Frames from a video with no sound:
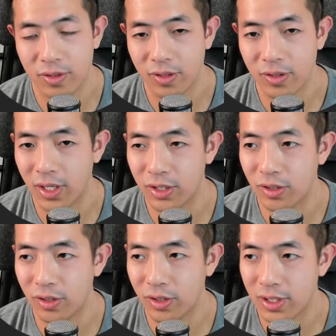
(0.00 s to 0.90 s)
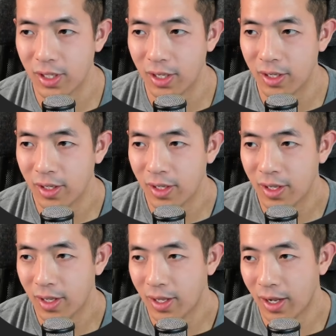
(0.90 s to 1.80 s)
Okay, so it looks like
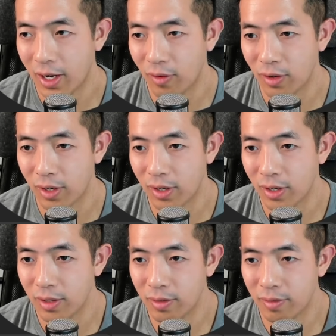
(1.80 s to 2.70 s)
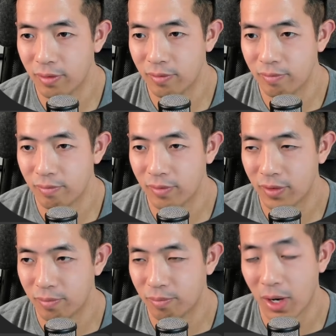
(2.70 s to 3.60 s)
our
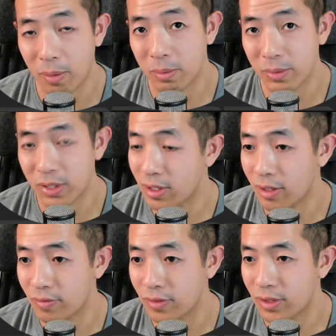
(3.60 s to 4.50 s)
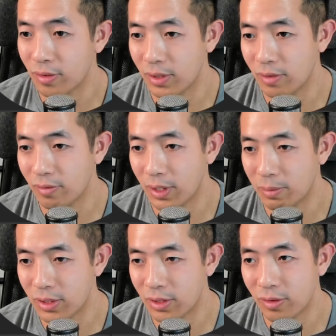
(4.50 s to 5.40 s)
problem is solved. So we were
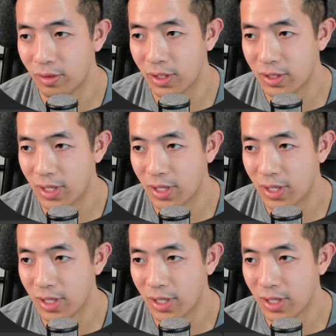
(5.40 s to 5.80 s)
able to do this.